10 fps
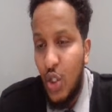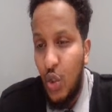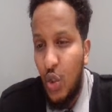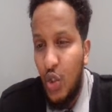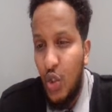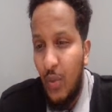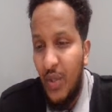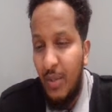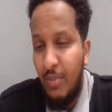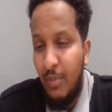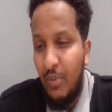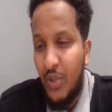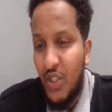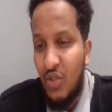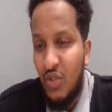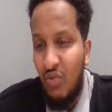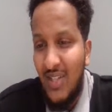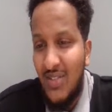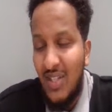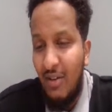Usually, when the people just
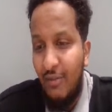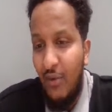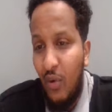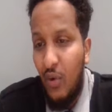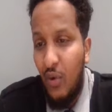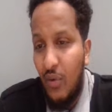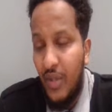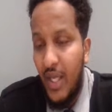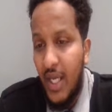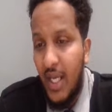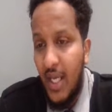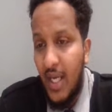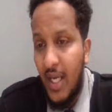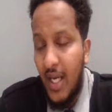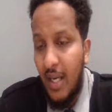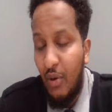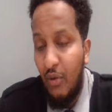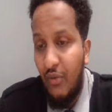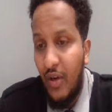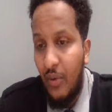write stuff on the
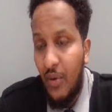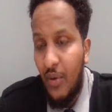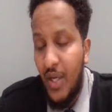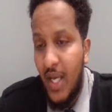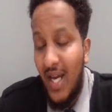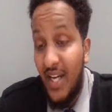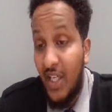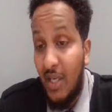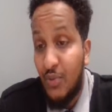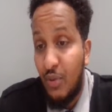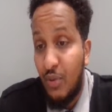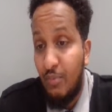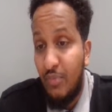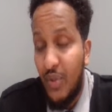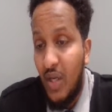profile, and it comes on